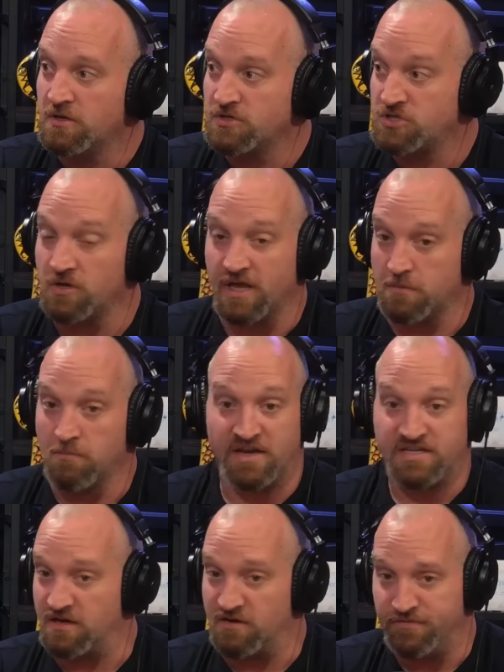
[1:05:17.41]
So, like, my
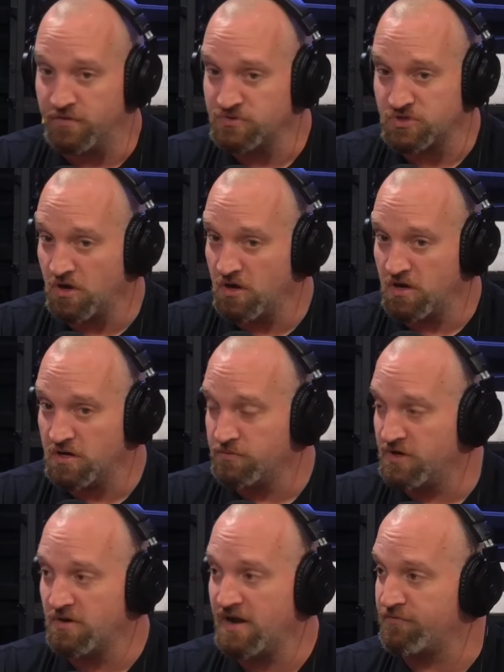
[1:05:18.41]
cell phone's gone. We
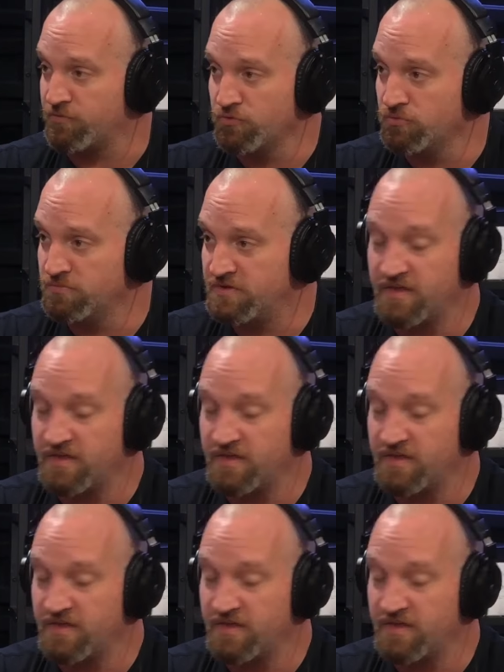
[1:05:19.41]
don't have room.